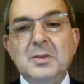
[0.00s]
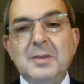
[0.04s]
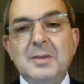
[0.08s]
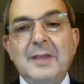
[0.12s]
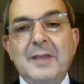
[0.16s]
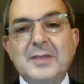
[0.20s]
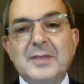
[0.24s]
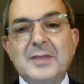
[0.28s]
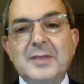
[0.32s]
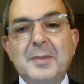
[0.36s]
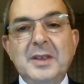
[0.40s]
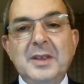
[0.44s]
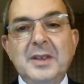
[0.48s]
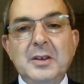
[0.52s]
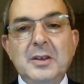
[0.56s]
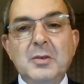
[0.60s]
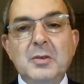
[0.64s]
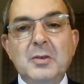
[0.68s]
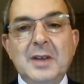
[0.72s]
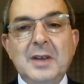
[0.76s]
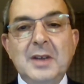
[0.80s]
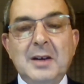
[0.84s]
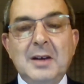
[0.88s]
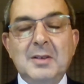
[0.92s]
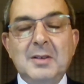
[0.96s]
we have somebody
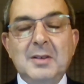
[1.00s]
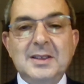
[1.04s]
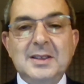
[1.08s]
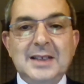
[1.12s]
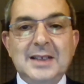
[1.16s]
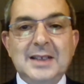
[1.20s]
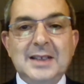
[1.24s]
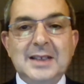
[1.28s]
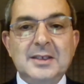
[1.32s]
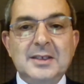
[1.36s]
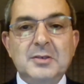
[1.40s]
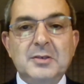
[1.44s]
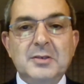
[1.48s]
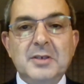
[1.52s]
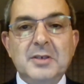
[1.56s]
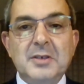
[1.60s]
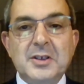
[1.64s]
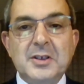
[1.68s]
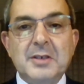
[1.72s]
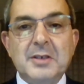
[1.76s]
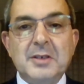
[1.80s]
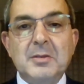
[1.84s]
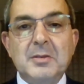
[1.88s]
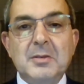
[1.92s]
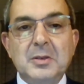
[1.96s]
new now as the
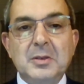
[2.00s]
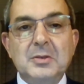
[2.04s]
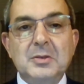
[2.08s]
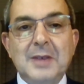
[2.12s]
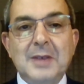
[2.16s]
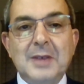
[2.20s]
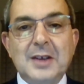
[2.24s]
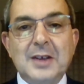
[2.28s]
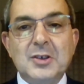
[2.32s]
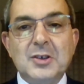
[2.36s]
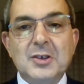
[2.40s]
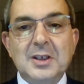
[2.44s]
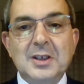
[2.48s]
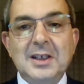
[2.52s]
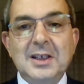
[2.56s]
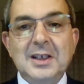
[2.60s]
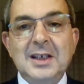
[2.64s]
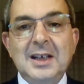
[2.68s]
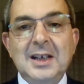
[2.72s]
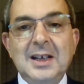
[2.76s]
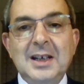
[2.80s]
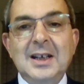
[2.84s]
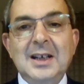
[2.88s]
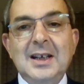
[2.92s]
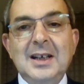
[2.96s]
Attorney General to
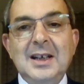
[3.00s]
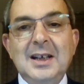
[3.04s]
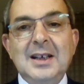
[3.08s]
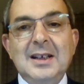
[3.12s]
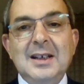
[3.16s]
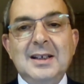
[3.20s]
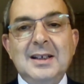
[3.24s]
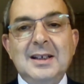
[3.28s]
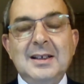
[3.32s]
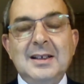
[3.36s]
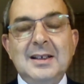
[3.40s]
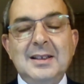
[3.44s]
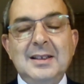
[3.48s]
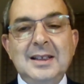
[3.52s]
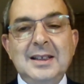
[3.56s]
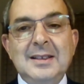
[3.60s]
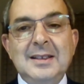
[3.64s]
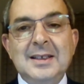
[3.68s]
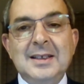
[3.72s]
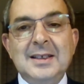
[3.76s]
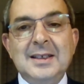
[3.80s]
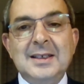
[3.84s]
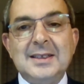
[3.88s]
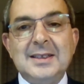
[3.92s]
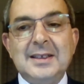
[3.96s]
actually
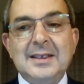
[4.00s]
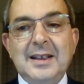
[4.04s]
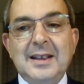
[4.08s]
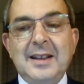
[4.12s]
lead this,